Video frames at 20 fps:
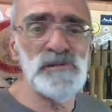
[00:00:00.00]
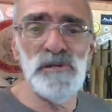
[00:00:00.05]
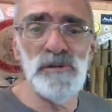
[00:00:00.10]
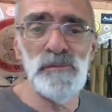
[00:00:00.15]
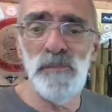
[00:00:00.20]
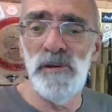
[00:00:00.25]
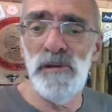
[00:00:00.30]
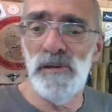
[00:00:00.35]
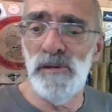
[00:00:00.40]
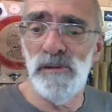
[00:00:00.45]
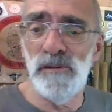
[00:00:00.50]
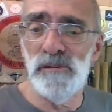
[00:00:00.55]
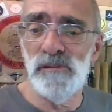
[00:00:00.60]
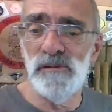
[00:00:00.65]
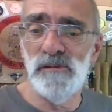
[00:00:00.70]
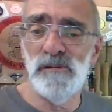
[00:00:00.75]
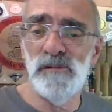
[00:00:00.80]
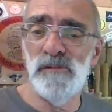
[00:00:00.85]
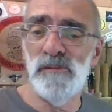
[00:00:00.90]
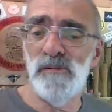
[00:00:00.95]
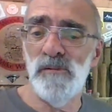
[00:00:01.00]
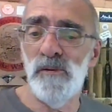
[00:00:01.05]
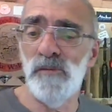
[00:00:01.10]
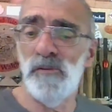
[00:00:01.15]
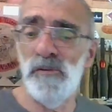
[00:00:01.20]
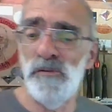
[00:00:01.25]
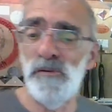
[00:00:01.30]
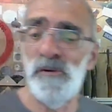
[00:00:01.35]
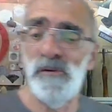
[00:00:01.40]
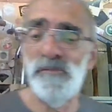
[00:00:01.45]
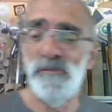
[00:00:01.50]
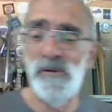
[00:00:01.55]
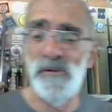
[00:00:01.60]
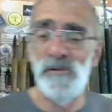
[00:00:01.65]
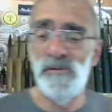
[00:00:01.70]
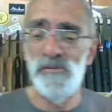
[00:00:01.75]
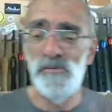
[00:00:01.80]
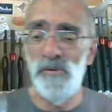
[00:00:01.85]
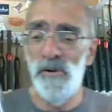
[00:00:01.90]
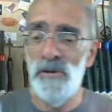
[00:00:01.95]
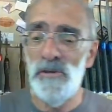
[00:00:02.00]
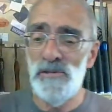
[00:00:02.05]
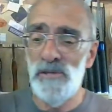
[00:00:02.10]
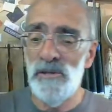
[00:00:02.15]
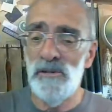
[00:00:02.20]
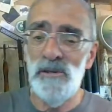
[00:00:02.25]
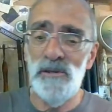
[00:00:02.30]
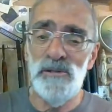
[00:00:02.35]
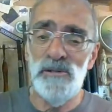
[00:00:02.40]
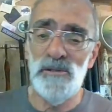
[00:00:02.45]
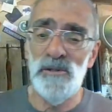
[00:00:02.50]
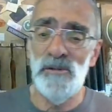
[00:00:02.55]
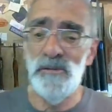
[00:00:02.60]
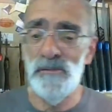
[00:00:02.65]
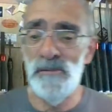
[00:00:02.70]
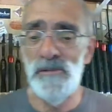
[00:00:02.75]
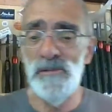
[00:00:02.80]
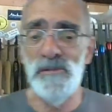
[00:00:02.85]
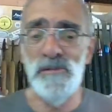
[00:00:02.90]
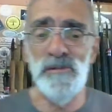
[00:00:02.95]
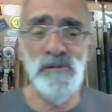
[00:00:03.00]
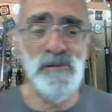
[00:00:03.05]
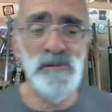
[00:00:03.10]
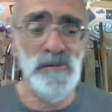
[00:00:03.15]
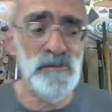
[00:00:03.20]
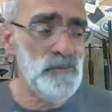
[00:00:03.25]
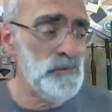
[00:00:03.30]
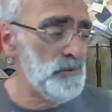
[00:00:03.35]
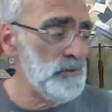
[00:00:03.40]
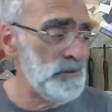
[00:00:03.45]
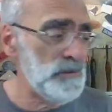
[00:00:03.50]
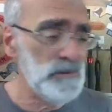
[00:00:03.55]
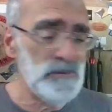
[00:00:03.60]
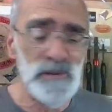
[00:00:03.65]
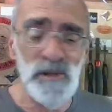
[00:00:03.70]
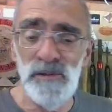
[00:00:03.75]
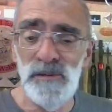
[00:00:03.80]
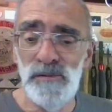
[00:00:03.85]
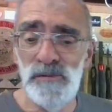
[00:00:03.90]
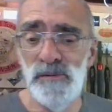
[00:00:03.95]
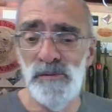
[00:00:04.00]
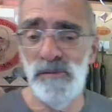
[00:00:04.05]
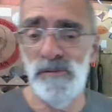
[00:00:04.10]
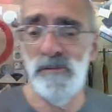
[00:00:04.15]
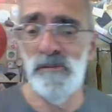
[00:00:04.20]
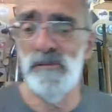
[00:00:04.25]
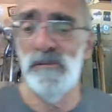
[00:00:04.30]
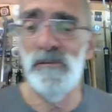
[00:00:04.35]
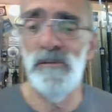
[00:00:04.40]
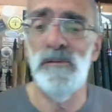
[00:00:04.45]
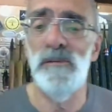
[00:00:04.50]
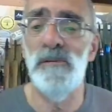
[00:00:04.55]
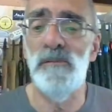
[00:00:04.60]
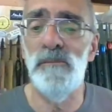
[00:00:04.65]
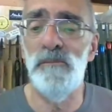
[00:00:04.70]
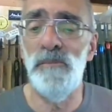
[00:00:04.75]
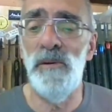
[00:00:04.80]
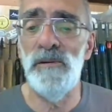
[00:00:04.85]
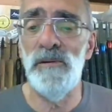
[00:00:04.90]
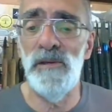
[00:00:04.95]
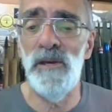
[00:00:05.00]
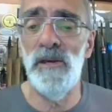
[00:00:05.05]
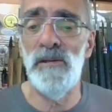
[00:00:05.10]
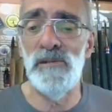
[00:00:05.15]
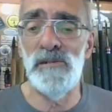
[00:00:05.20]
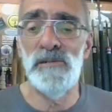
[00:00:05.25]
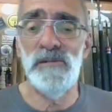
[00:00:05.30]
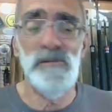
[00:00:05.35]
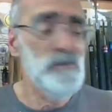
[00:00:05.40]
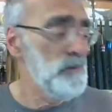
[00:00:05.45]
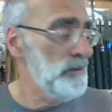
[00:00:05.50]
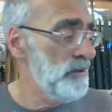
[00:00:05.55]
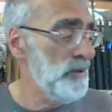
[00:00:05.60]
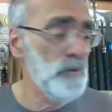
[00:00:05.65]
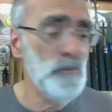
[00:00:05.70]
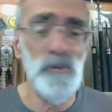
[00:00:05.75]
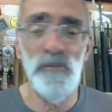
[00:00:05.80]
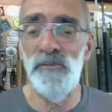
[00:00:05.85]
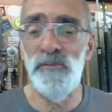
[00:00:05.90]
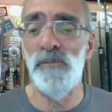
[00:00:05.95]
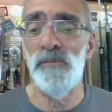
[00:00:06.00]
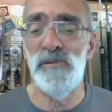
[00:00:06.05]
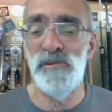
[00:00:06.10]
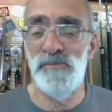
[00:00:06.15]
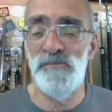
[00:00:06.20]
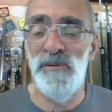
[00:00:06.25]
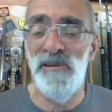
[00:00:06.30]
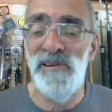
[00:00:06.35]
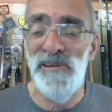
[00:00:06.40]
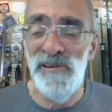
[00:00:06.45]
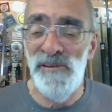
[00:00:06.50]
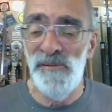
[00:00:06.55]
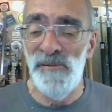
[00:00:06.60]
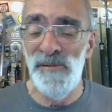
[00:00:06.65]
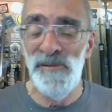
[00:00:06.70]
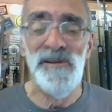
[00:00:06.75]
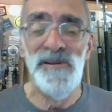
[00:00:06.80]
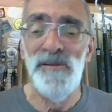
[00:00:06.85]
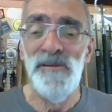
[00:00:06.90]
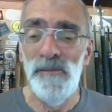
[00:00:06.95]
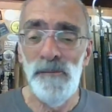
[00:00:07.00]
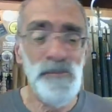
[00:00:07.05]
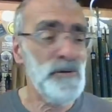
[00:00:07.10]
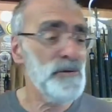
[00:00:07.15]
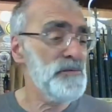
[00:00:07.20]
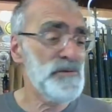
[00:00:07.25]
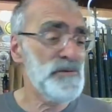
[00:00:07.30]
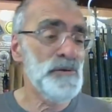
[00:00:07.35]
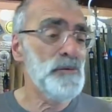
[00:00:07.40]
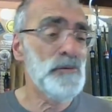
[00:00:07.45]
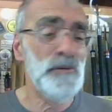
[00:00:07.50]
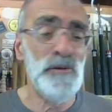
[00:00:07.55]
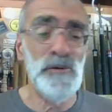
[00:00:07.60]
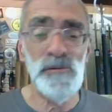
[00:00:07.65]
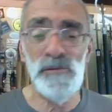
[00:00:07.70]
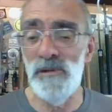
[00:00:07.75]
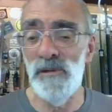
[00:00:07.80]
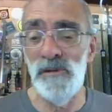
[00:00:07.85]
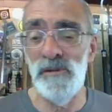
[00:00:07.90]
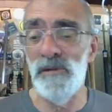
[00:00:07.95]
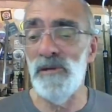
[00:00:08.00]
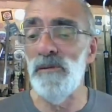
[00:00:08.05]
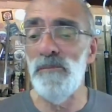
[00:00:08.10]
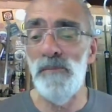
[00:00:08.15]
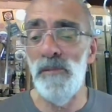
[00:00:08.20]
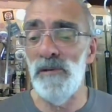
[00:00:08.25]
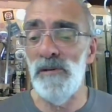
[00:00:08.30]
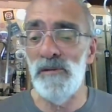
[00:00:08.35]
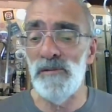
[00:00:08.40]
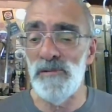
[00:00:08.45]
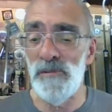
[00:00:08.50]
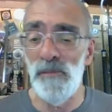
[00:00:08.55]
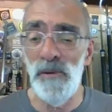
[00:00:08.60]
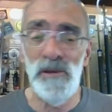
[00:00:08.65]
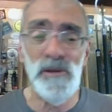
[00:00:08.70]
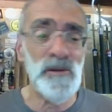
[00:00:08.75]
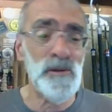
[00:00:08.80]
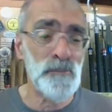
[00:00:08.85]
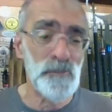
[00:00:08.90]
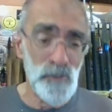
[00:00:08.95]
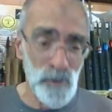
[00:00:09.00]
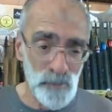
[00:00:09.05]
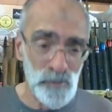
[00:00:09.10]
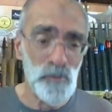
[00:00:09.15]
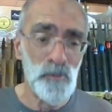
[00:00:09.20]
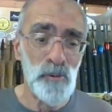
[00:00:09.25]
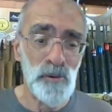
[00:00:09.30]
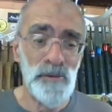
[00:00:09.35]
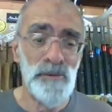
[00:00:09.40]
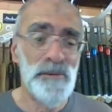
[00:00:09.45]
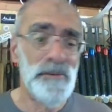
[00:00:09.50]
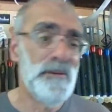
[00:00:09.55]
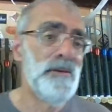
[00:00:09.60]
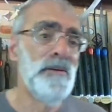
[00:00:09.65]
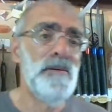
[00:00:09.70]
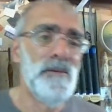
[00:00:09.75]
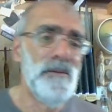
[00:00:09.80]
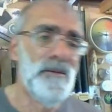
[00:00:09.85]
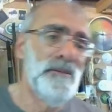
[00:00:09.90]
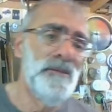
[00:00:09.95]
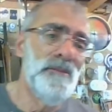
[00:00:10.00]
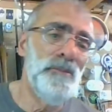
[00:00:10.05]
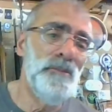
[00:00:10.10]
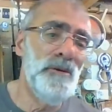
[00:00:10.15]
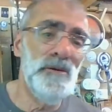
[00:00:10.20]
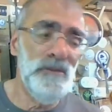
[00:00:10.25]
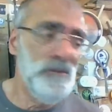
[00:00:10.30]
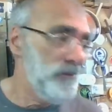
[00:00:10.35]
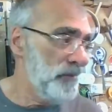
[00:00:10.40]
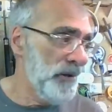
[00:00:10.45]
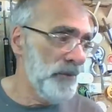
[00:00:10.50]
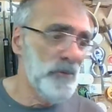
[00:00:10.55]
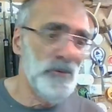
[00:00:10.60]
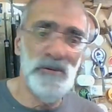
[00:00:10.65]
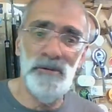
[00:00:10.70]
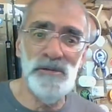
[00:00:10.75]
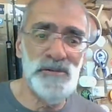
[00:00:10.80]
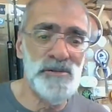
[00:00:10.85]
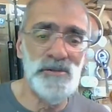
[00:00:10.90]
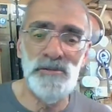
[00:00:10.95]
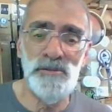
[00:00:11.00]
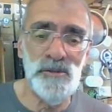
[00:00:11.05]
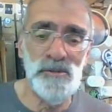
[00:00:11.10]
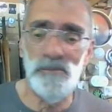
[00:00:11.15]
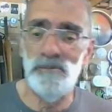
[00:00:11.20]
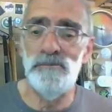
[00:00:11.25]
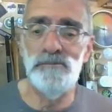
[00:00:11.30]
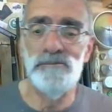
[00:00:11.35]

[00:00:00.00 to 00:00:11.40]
I made it. Only thing I've done is raise it each time as the, when the lathe bed gets lower from the spindle but I still use it. I keep meaning to make a proper one, but that one does the job.